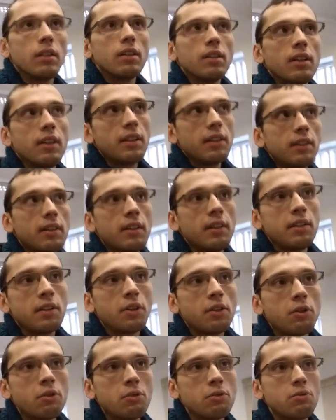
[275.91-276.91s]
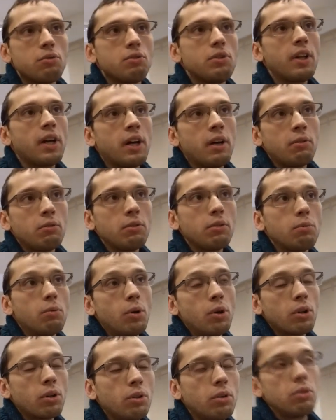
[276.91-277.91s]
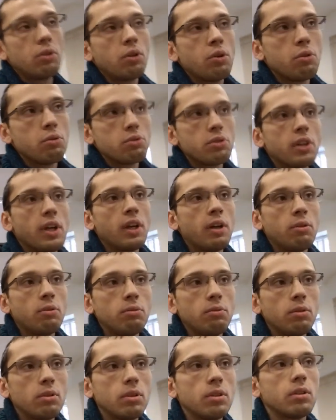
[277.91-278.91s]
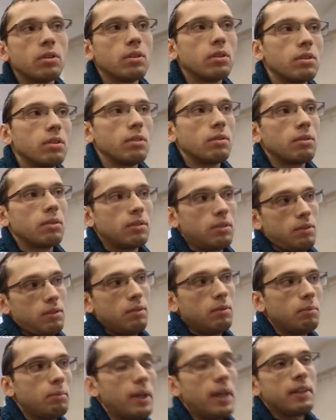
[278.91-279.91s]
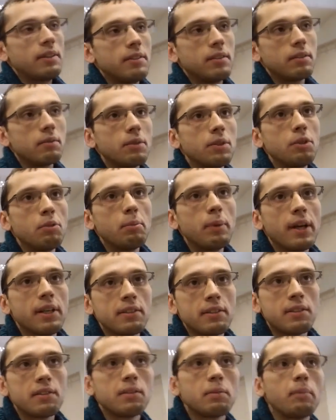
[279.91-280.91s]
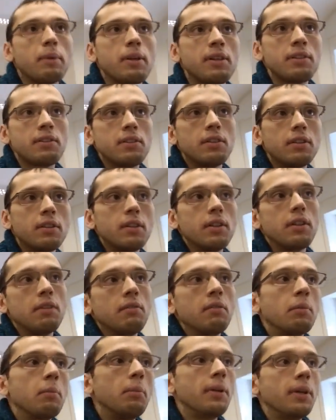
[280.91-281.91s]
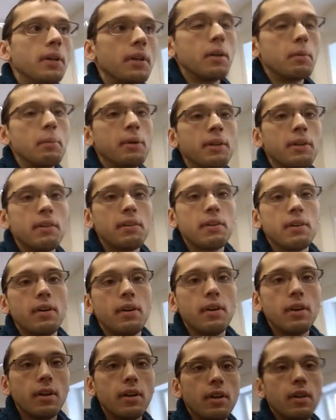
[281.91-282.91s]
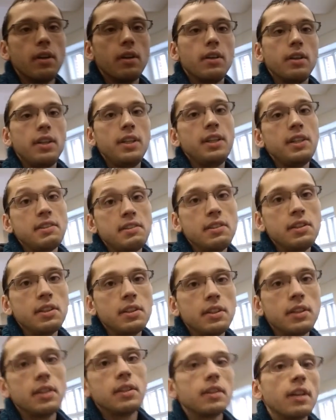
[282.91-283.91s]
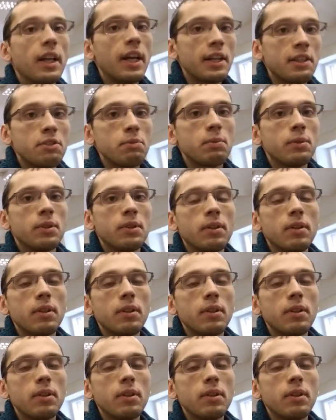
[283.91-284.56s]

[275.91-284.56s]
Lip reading: it goes down, the workload goes down. Passing, when you pass the semester, it will be a bit easier than the last one.